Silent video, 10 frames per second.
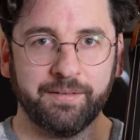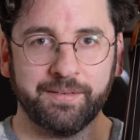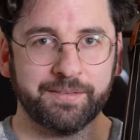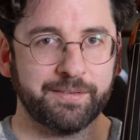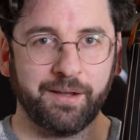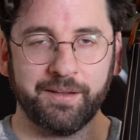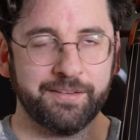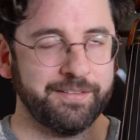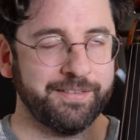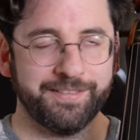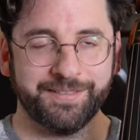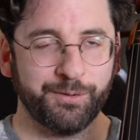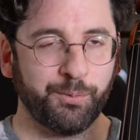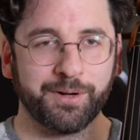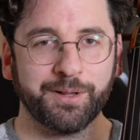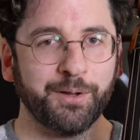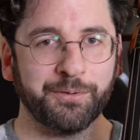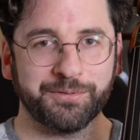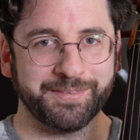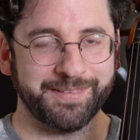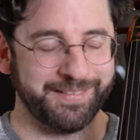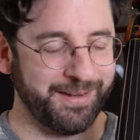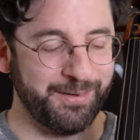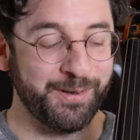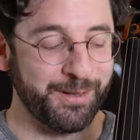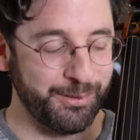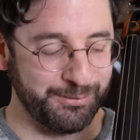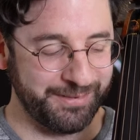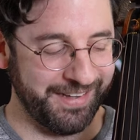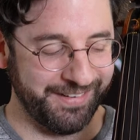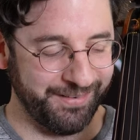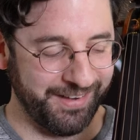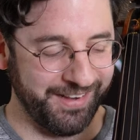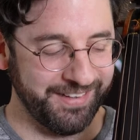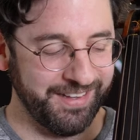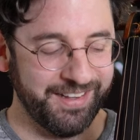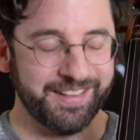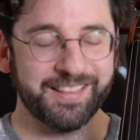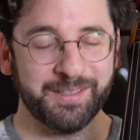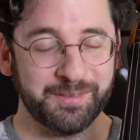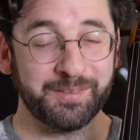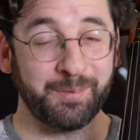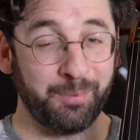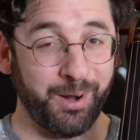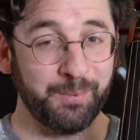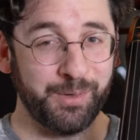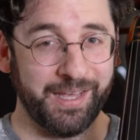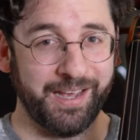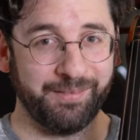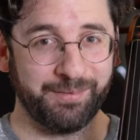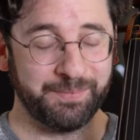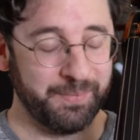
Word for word: It's not, it's nowhere close. It's not even close yet, okay? This is the problem we have.